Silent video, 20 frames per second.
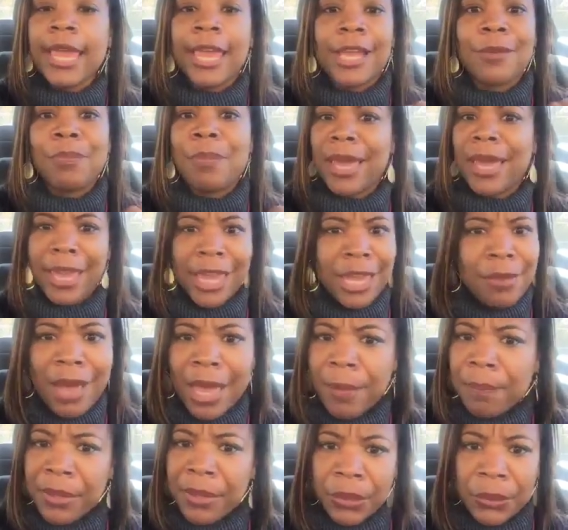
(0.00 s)
and paying
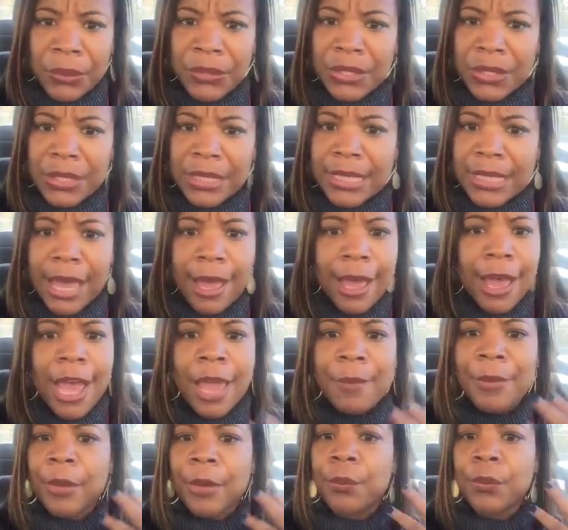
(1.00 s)
my bills on
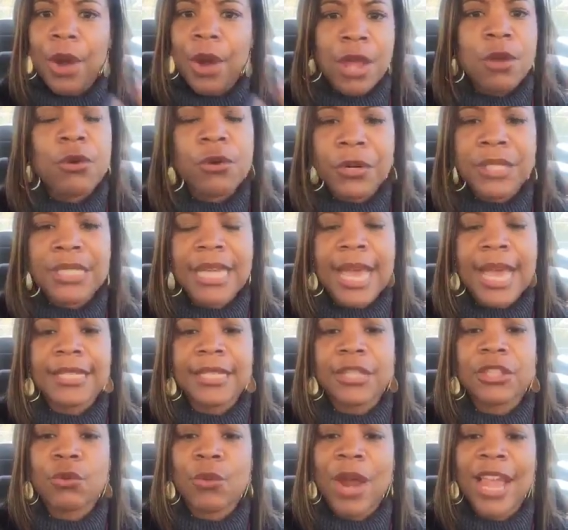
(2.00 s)
time and
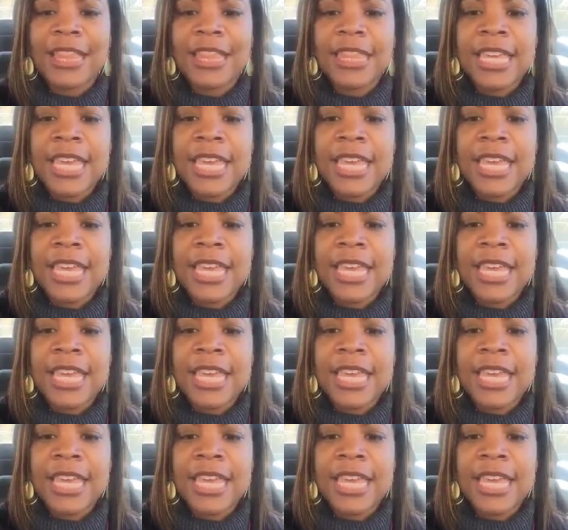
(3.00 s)
prioritizing the right